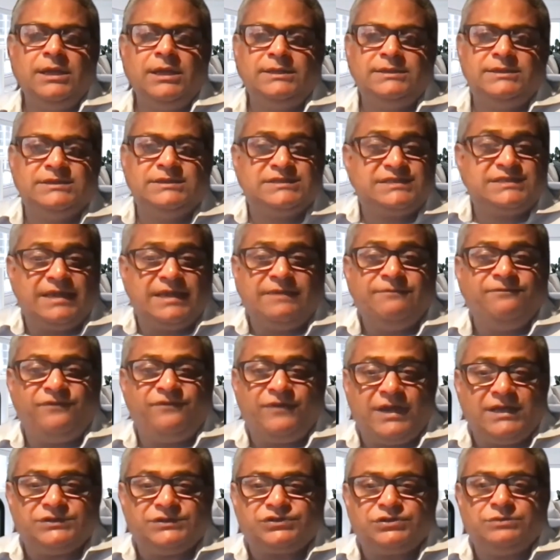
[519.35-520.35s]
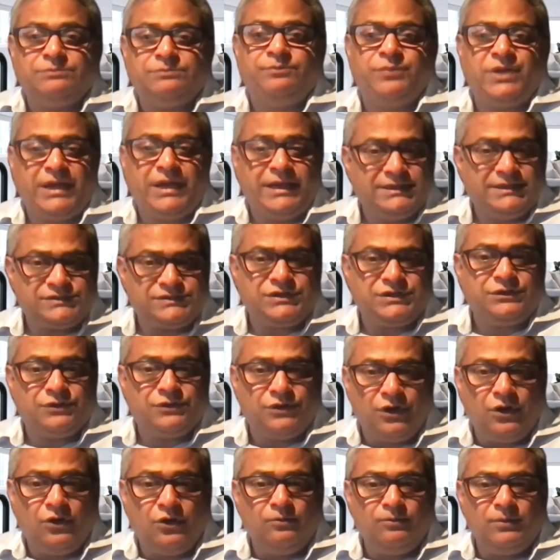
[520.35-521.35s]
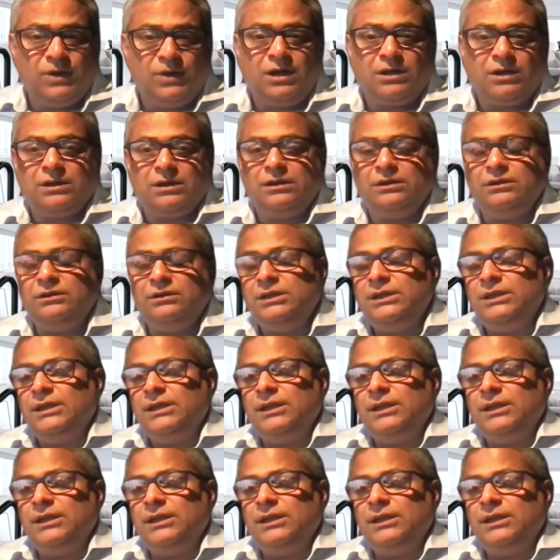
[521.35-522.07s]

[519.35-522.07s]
the same fashion pay-as-you-go model,